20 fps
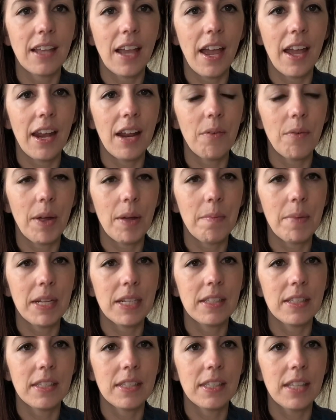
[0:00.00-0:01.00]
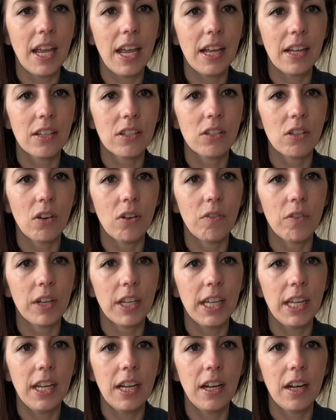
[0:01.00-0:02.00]
and I write my 6 over
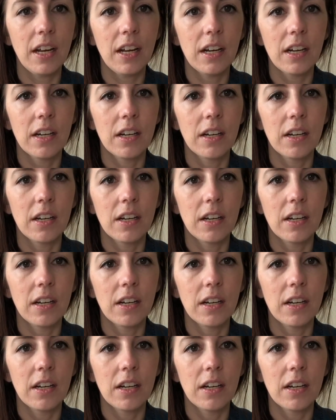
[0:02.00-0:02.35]
here.